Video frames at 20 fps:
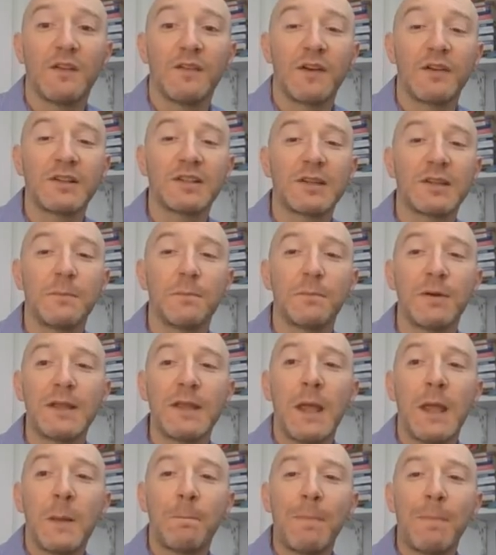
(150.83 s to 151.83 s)
Very
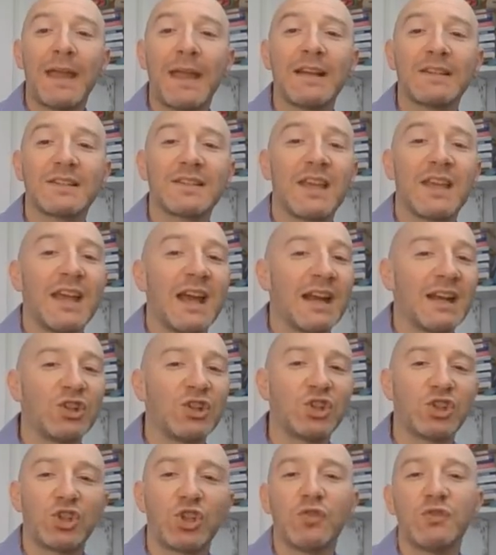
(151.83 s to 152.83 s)
simply, banks and
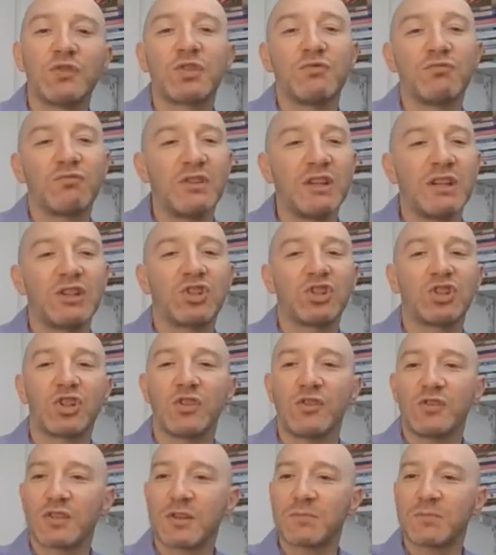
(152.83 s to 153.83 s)
insurers and
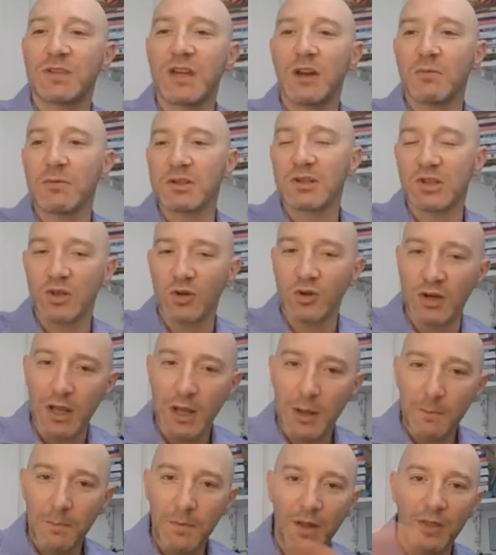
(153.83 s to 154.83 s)
reinsurers. I'm terribly
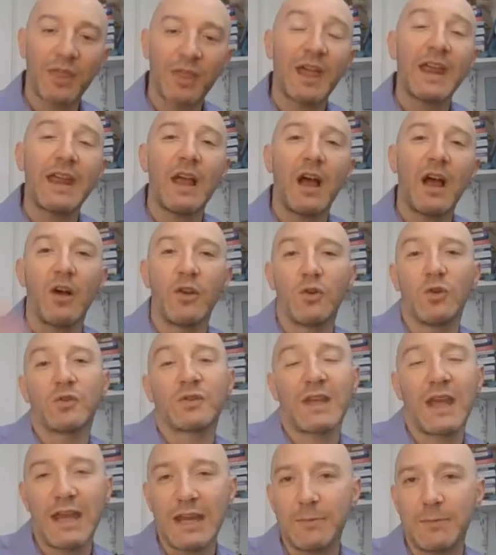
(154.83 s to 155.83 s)
sorry, but they are
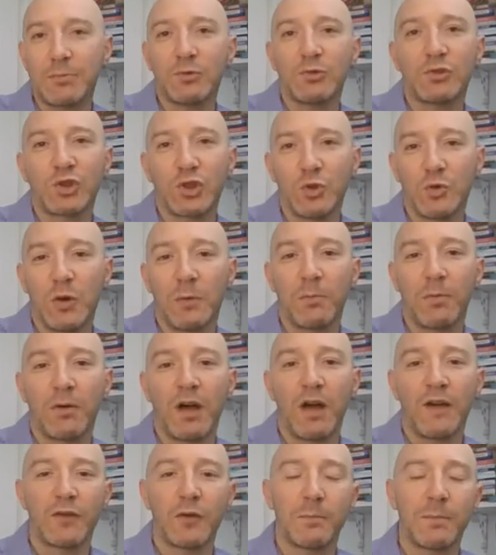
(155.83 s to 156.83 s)
not able to
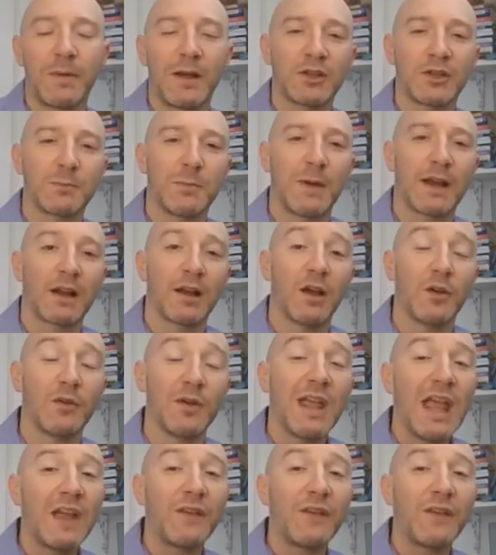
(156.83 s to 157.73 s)
apply for a bounce back loan.